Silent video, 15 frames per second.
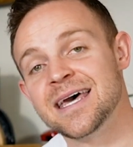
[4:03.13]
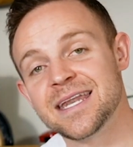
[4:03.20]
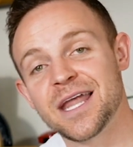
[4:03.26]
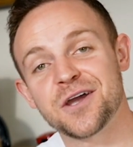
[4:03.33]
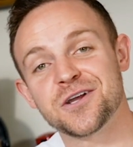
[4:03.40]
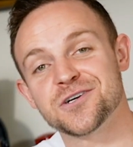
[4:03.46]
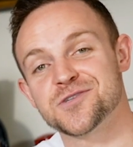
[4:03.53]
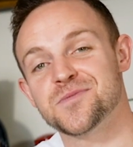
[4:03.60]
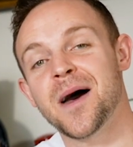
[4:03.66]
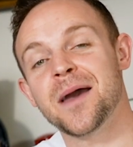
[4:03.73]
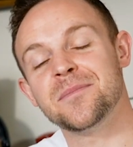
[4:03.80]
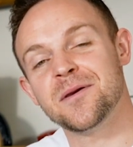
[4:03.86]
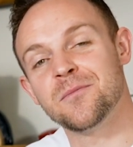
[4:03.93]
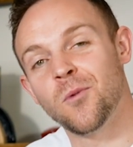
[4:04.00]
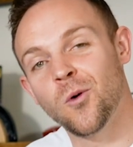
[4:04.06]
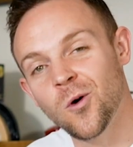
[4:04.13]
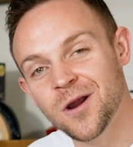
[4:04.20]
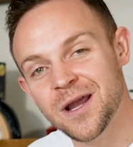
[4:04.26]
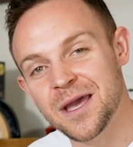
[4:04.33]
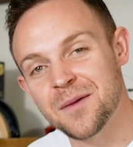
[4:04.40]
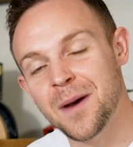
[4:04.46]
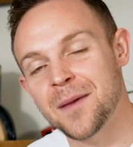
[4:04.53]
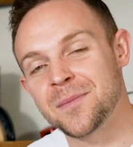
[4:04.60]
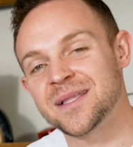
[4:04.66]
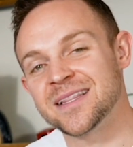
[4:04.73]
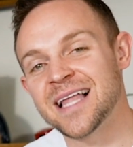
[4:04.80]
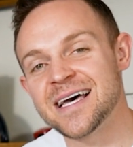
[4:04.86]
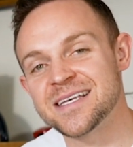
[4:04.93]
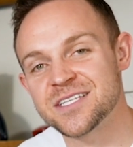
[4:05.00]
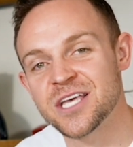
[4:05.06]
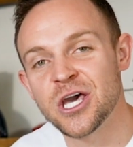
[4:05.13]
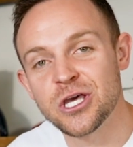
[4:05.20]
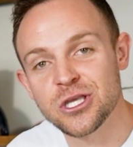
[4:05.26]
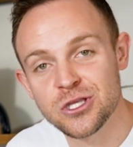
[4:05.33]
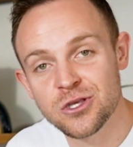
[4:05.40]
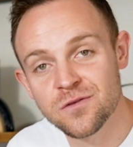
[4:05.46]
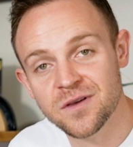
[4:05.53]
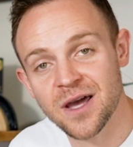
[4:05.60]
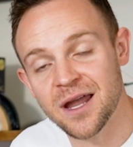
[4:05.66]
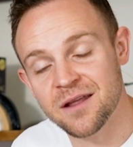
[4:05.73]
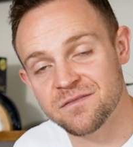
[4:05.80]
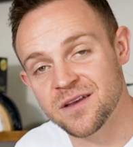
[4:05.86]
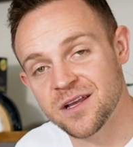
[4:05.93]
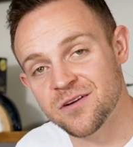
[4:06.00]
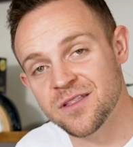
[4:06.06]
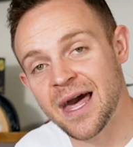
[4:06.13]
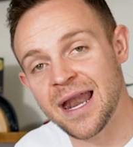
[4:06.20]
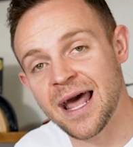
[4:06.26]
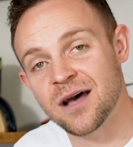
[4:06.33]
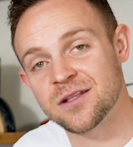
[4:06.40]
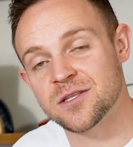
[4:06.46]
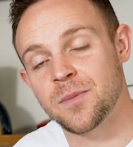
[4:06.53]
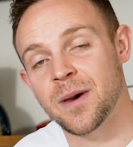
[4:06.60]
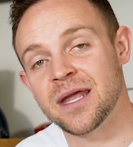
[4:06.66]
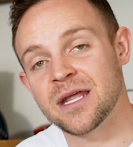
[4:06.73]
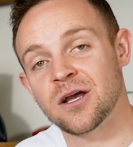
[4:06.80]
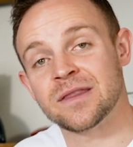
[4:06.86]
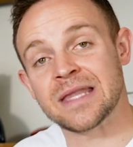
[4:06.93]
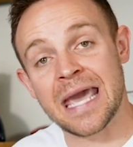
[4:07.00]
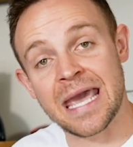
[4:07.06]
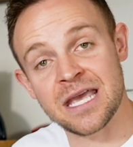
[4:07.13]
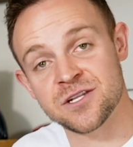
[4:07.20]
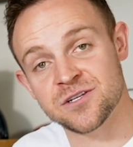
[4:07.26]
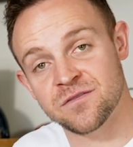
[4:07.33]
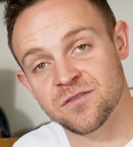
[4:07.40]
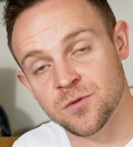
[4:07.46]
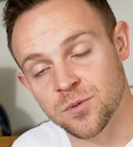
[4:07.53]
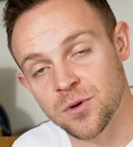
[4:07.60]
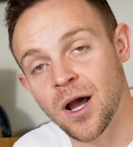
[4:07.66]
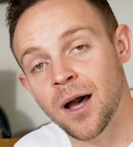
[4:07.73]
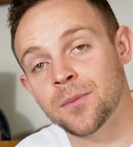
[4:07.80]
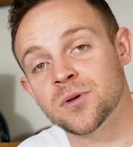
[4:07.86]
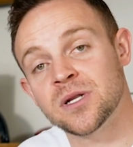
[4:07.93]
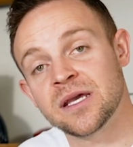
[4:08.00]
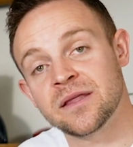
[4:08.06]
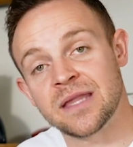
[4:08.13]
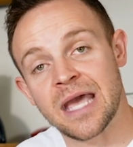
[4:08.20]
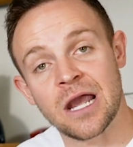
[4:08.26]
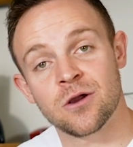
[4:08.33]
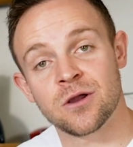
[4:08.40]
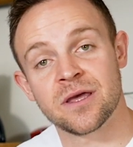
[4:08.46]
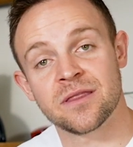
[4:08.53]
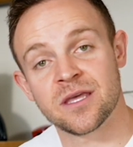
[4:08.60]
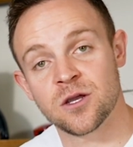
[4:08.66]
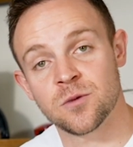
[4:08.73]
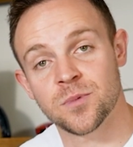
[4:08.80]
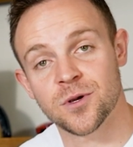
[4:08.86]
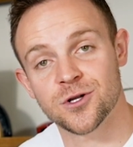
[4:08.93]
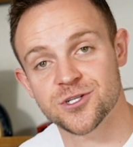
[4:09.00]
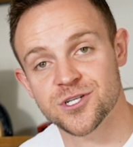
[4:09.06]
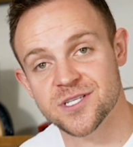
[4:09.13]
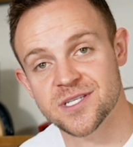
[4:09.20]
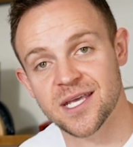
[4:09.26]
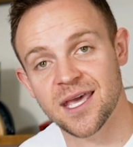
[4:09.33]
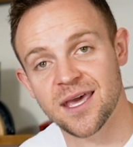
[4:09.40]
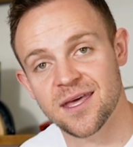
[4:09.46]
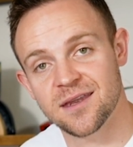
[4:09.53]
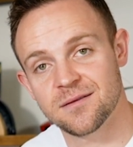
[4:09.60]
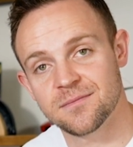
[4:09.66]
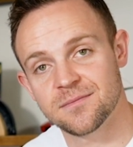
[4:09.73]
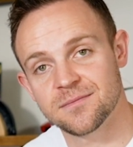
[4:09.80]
Now, yours might be more, it might be less. You've gotta figure that out depending on the age of your property and the area that you're purchasing in.